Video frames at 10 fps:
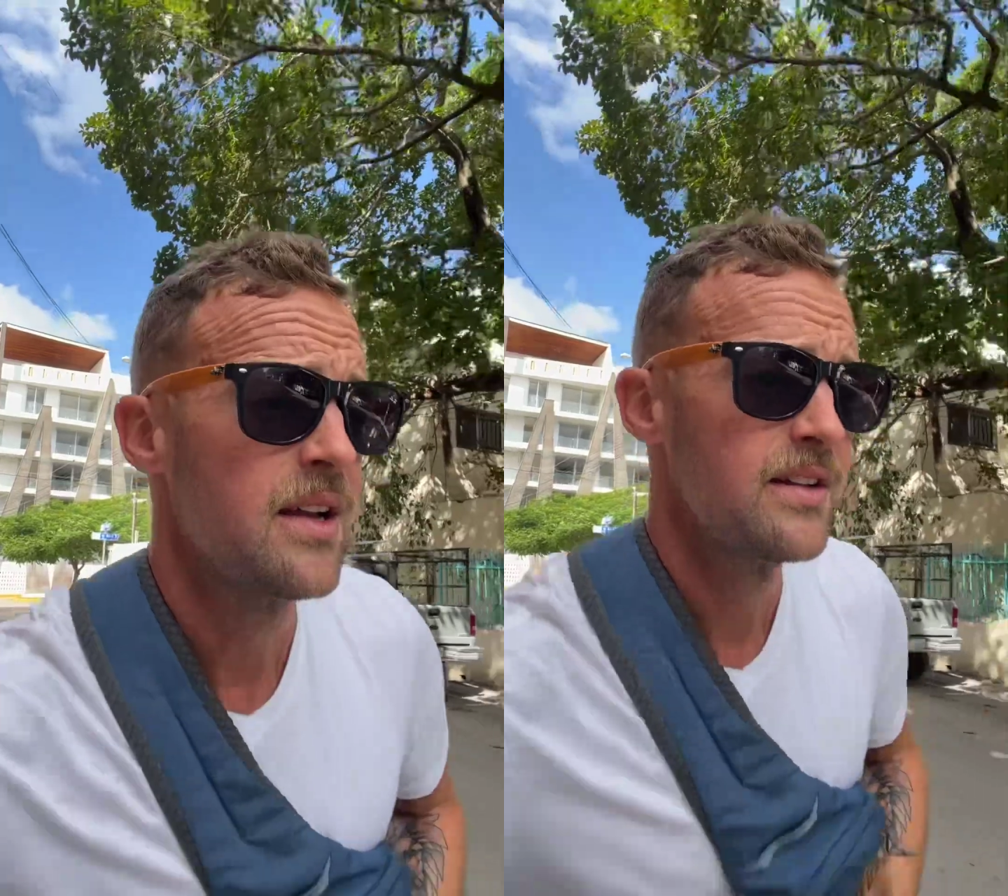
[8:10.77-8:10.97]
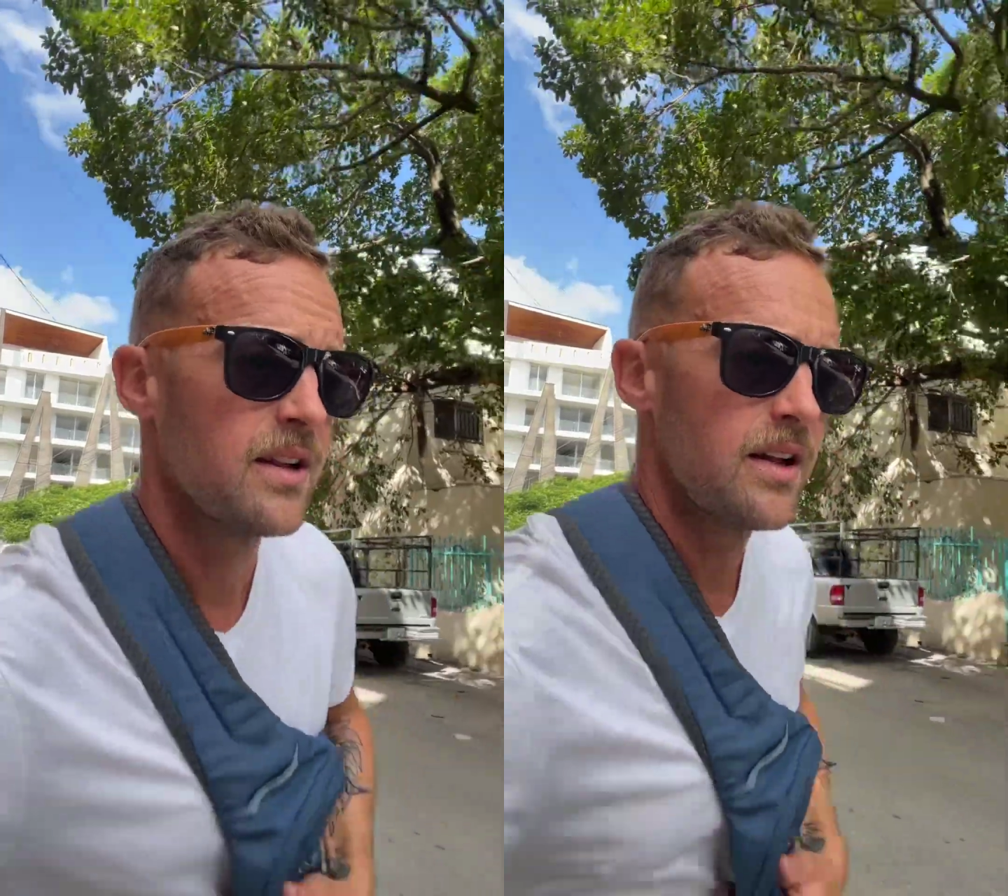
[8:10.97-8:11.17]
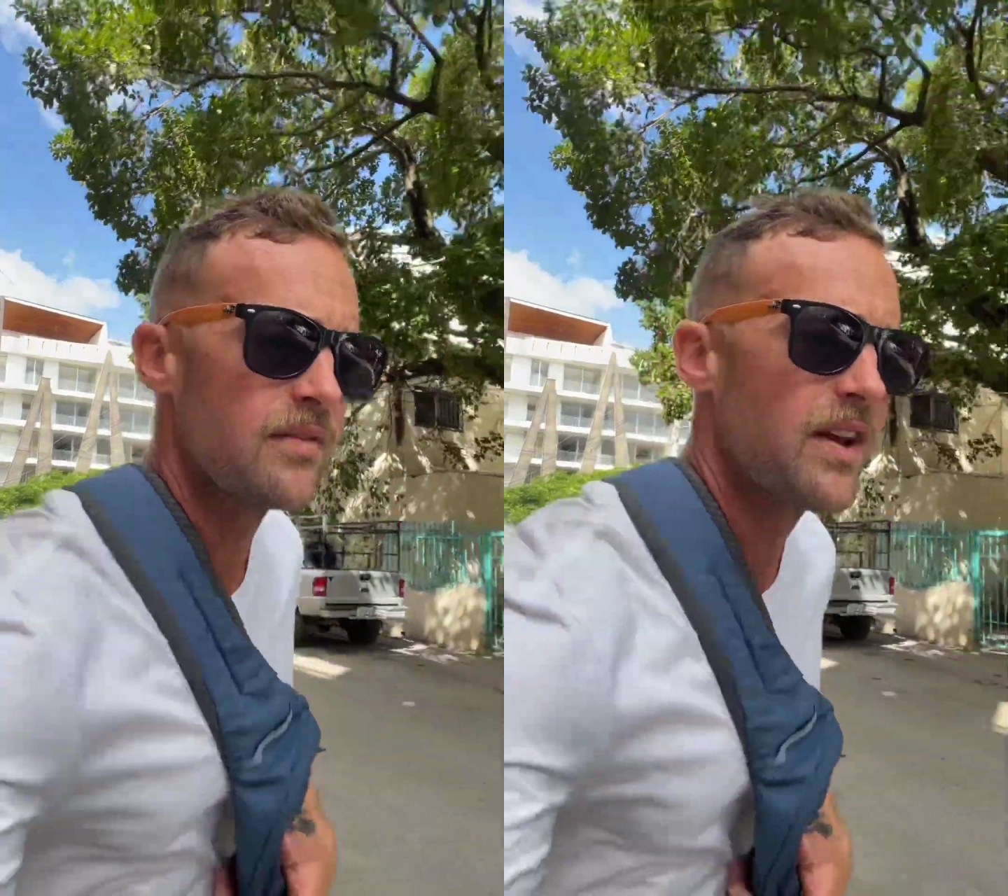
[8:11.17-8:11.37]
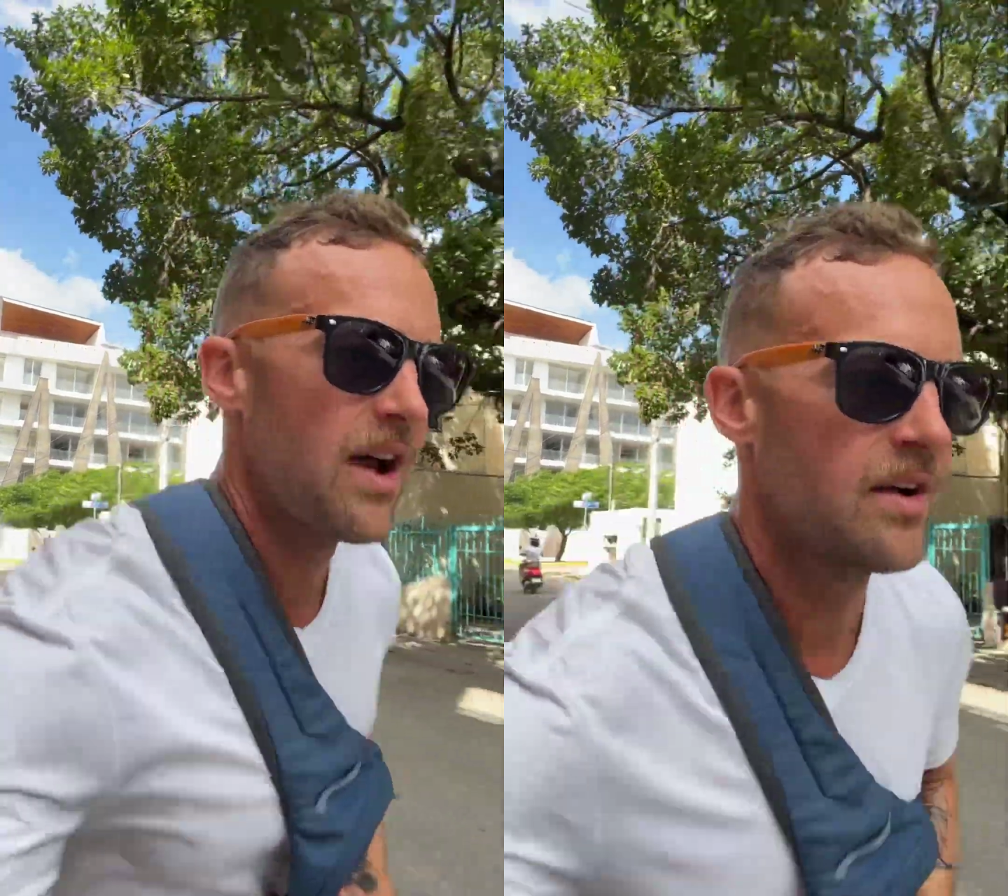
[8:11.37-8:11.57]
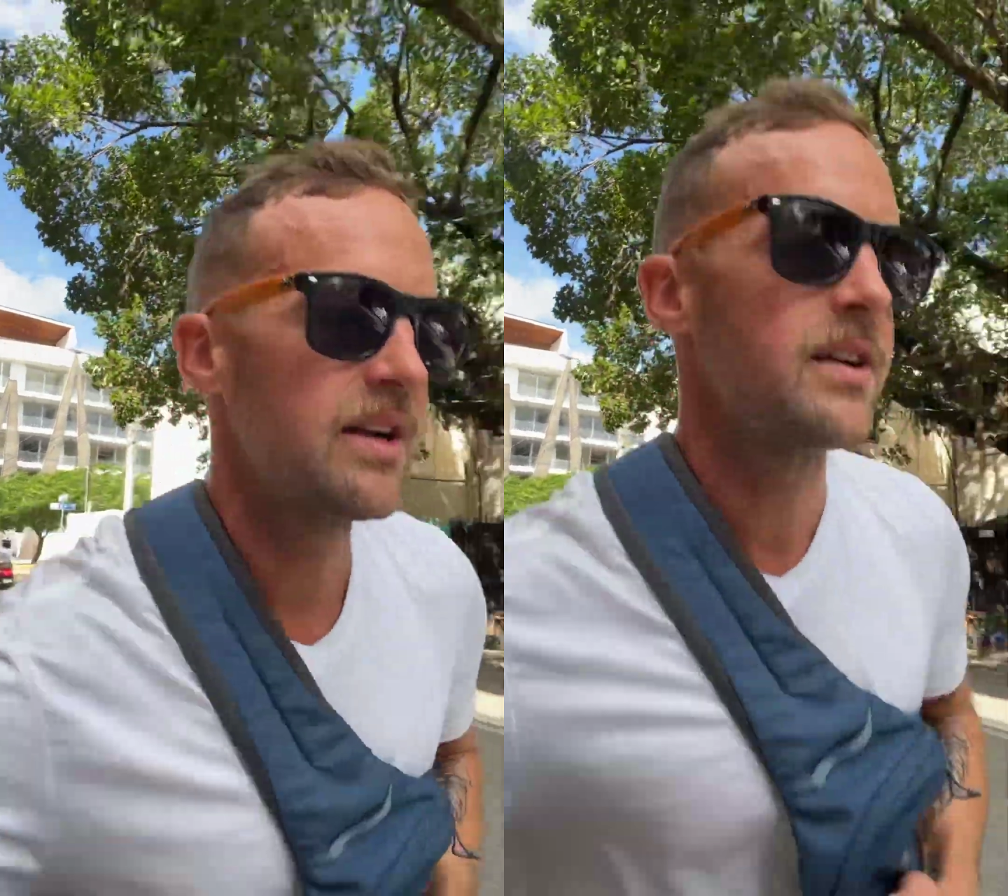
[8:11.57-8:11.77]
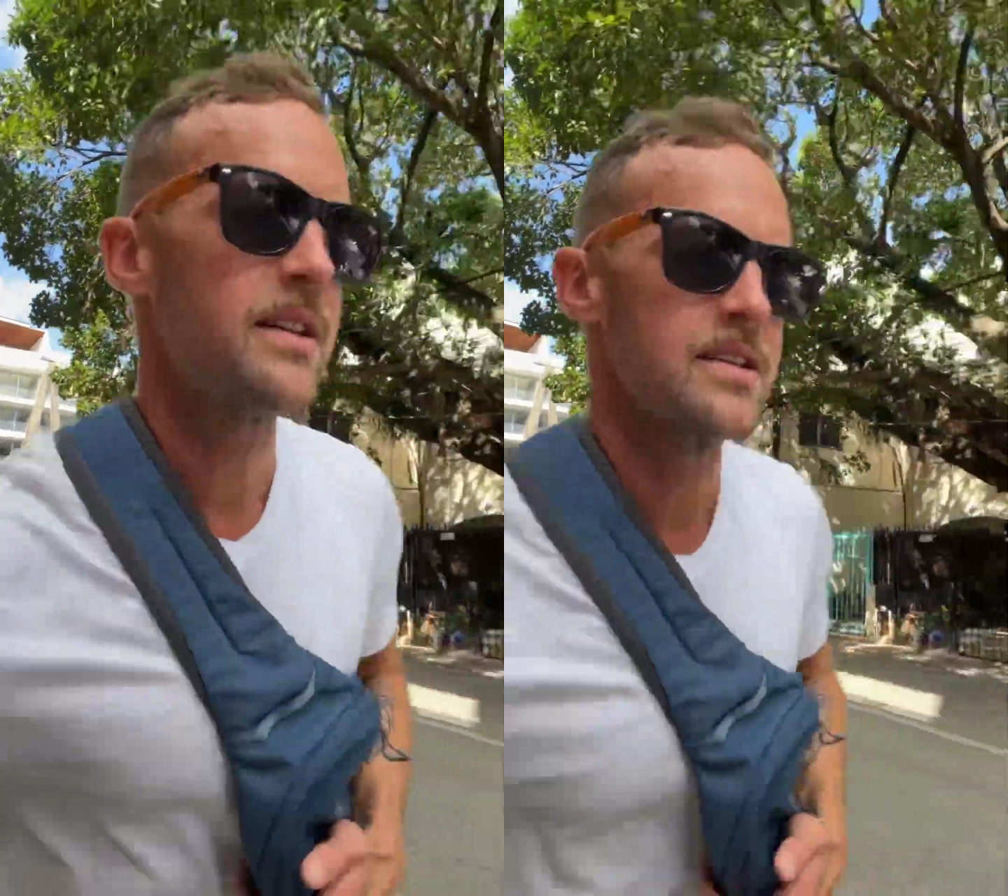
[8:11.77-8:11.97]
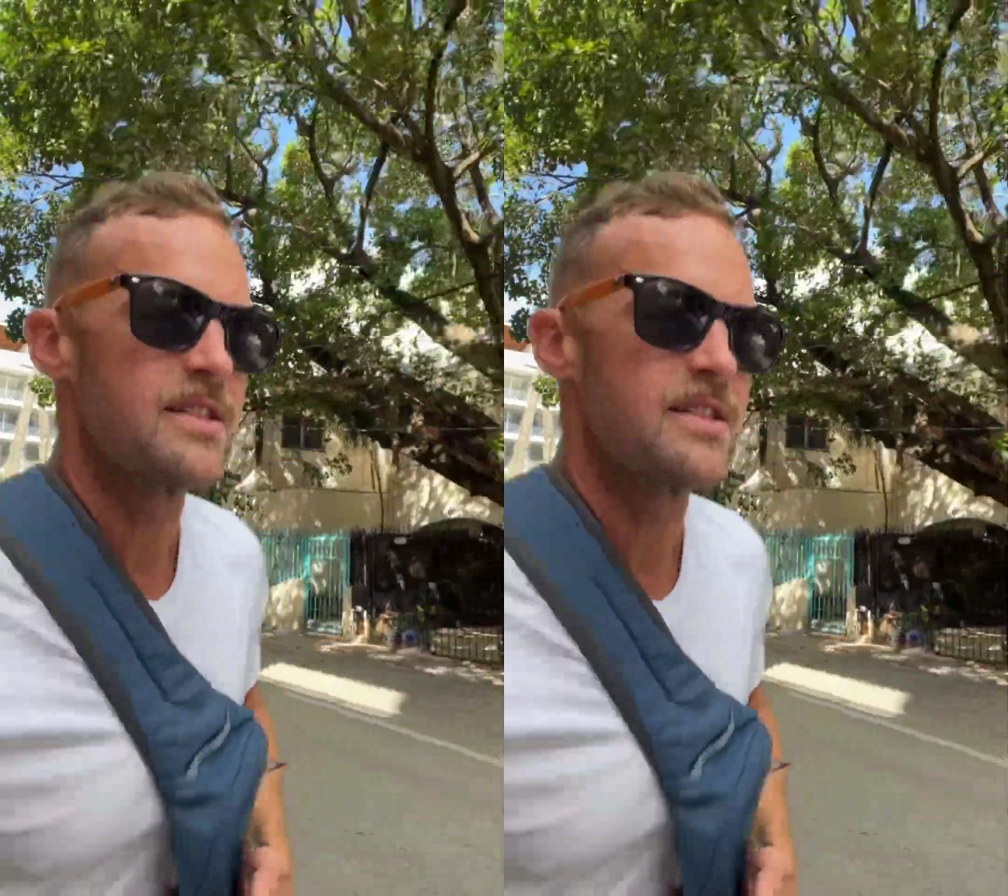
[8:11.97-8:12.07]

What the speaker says: to live down here in the